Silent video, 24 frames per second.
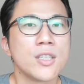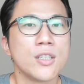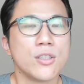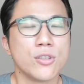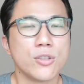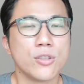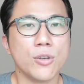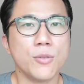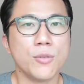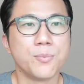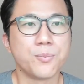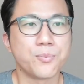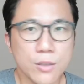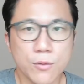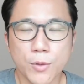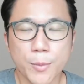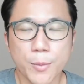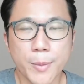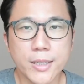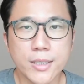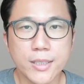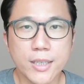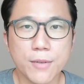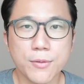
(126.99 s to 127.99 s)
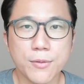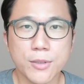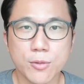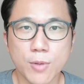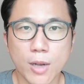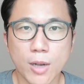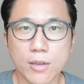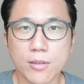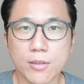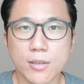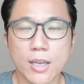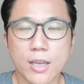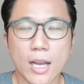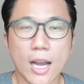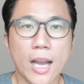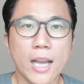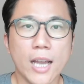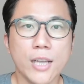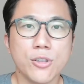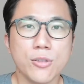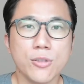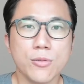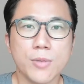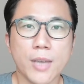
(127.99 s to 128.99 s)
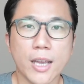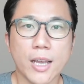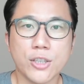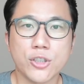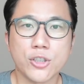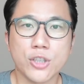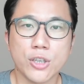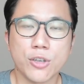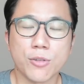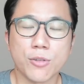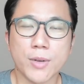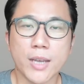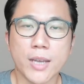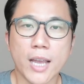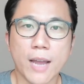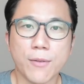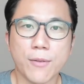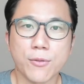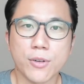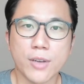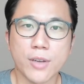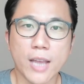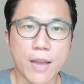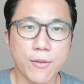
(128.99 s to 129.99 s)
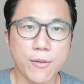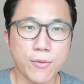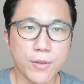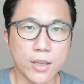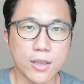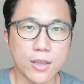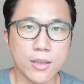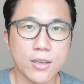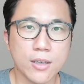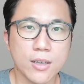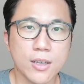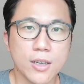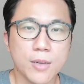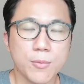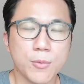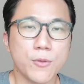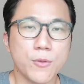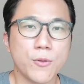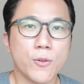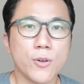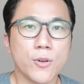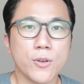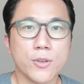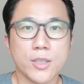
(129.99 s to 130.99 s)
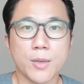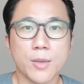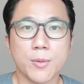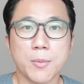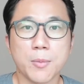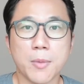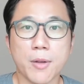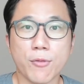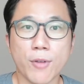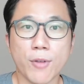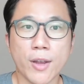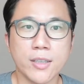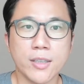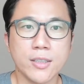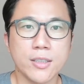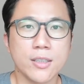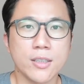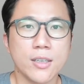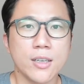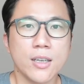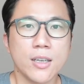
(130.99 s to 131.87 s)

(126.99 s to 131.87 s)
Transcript: So for myself as well, I do get jittery after caffeine. But for some of my friends,